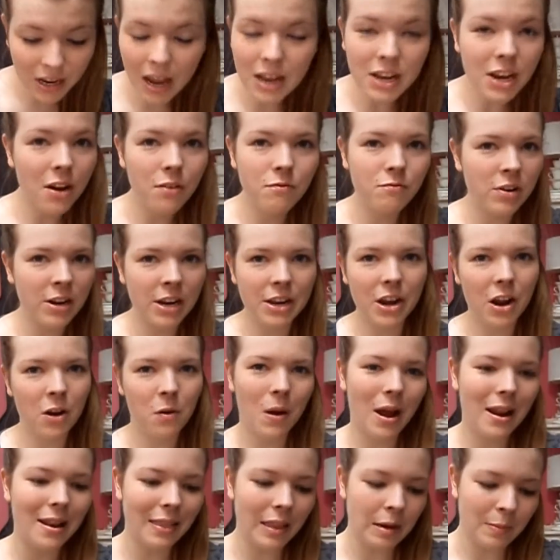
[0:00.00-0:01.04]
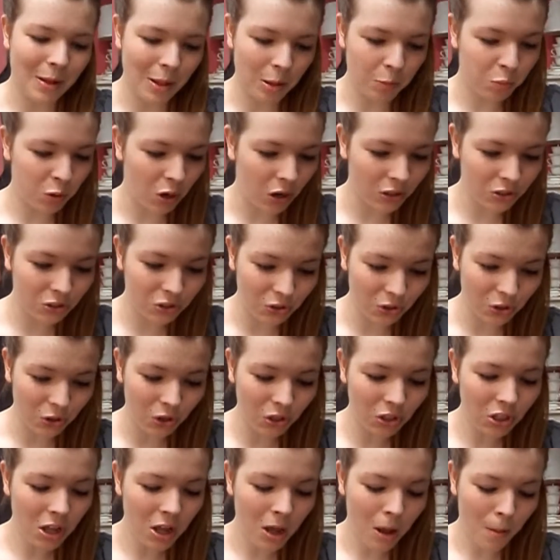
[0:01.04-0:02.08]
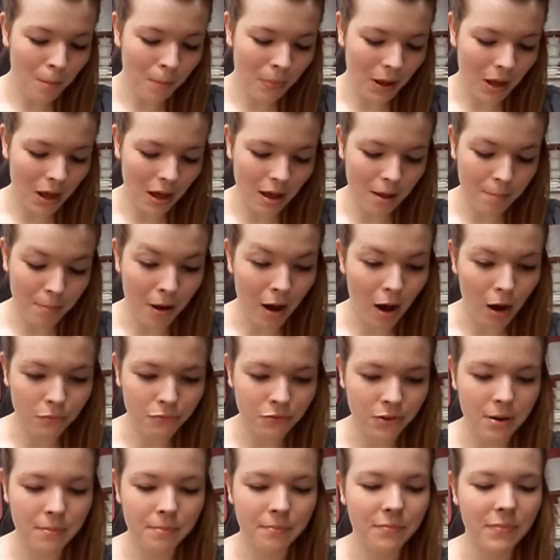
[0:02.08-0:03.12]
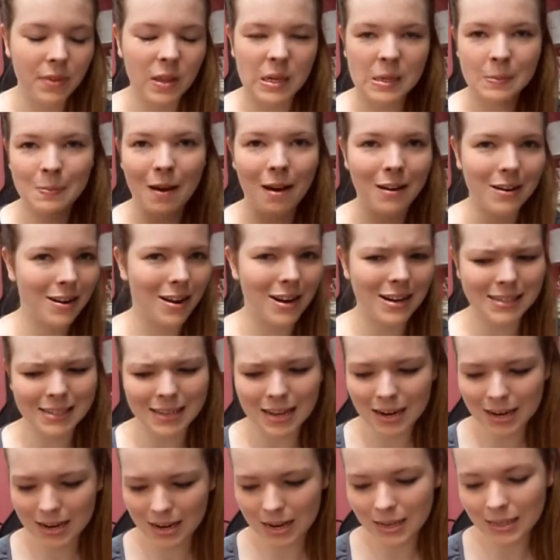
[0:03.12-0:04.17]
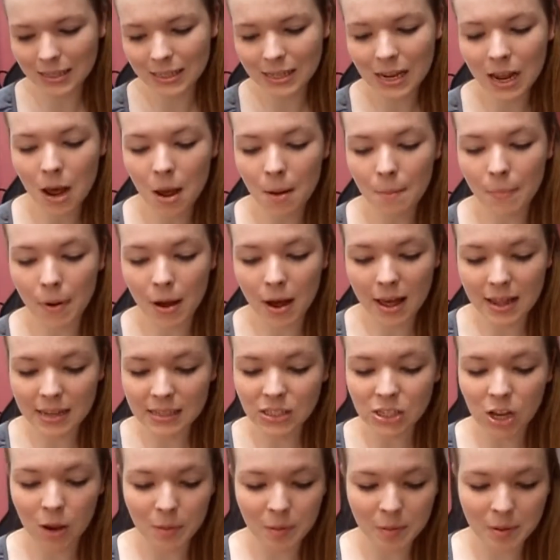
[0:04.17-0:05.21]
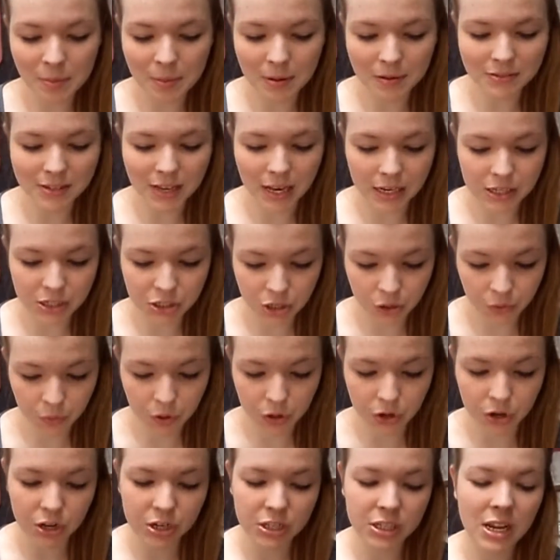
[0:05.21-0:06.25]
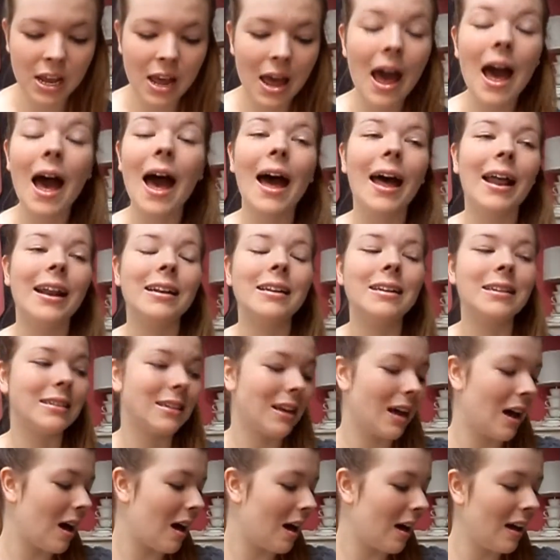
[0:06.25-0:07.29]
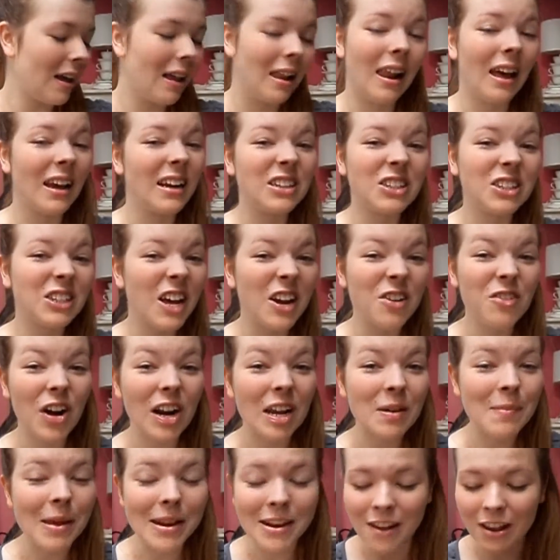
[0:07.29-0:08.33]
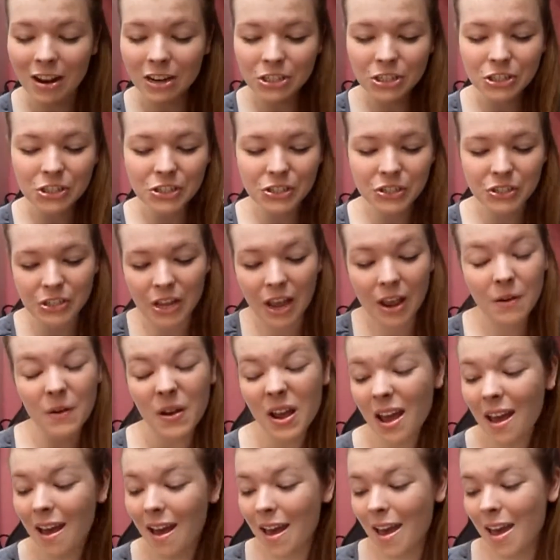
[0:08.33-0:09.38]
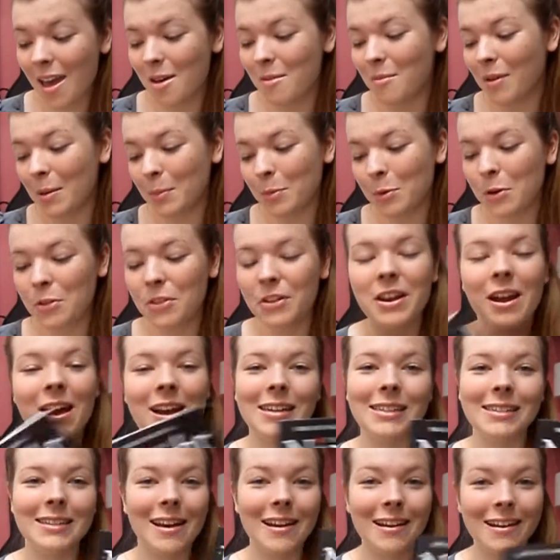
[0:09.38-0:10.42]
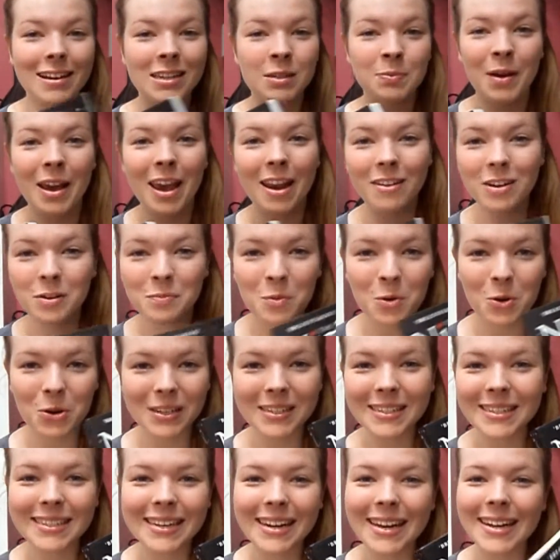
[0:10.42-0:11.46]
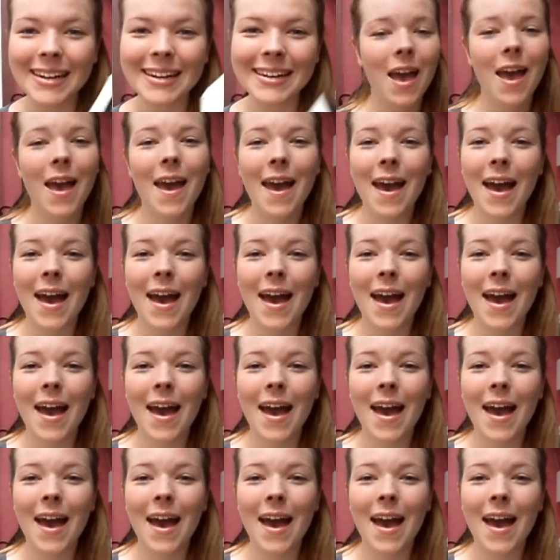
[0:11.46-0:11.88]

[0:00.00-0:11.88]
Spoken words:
I don't really know anything about the plot at all, but apart from that it's about a night circus, but so many people have said it's so good, and I like to take recommendations, so I bought The Night Circus by Erin Morgenstern.